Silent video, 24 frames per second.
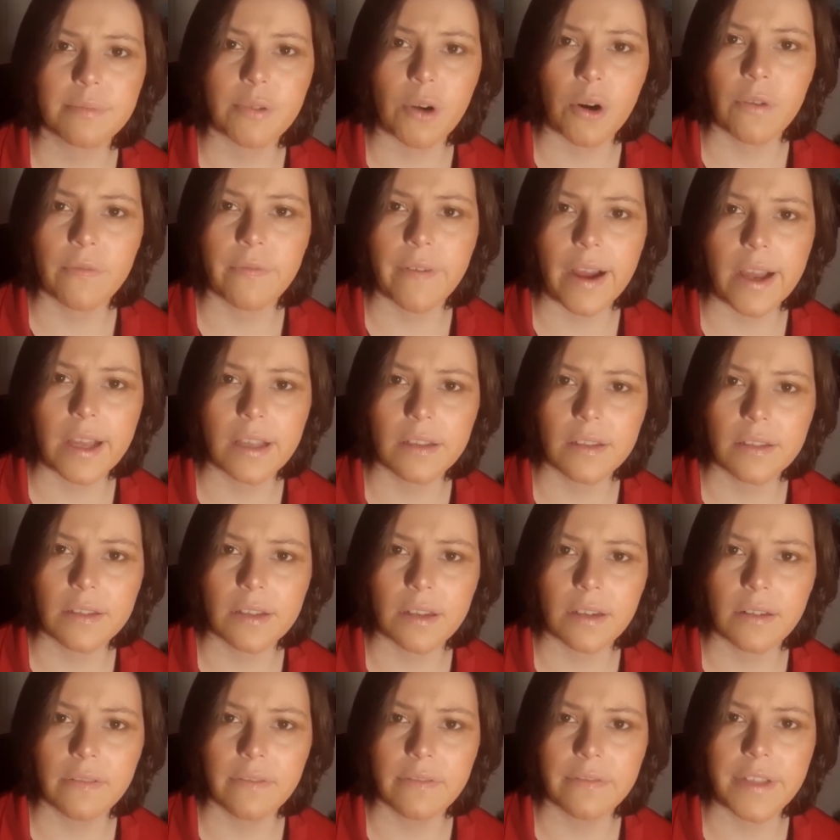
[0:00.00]

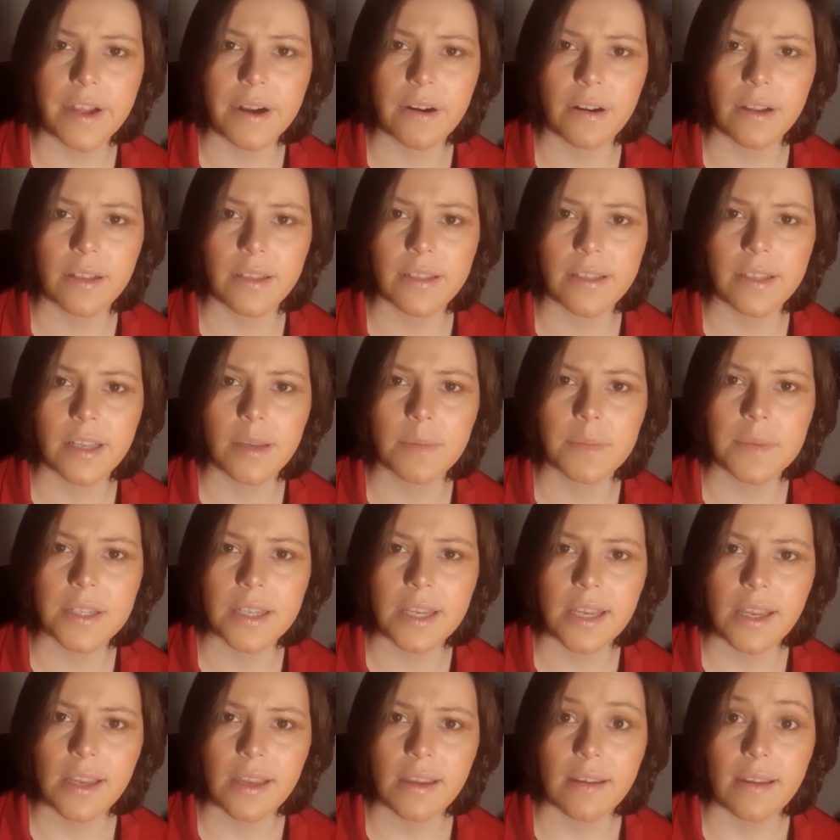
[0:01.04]
profiles of their unsubs,
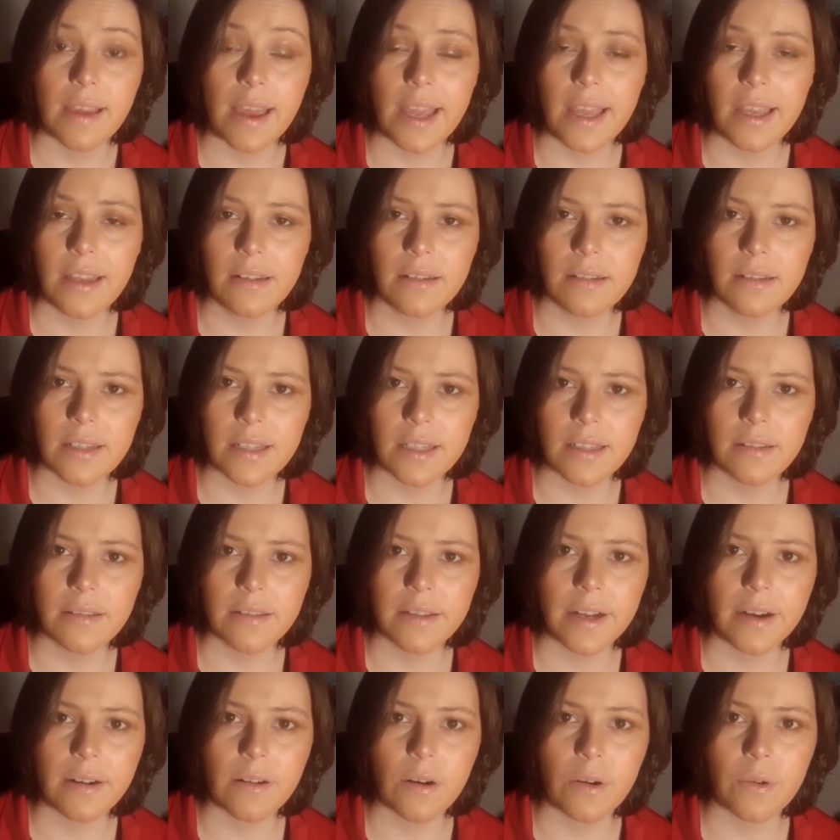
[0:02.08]
and
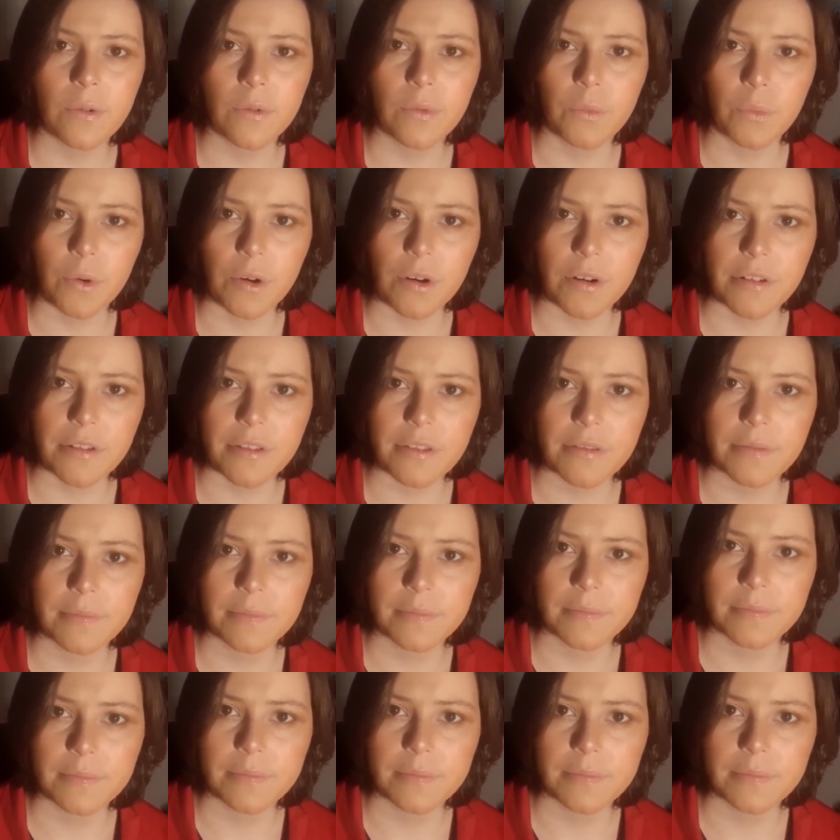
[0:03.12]
in their own worth.